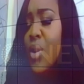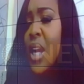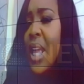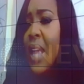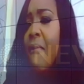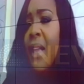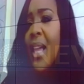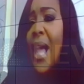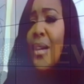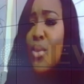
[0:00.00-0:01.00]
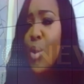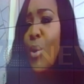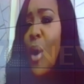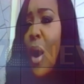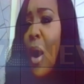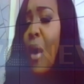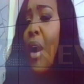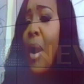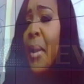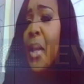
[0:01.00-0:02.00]
if it can do our
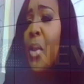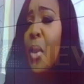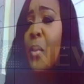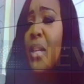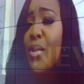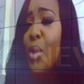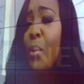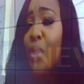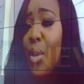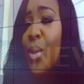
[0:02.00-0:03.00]
economy some good?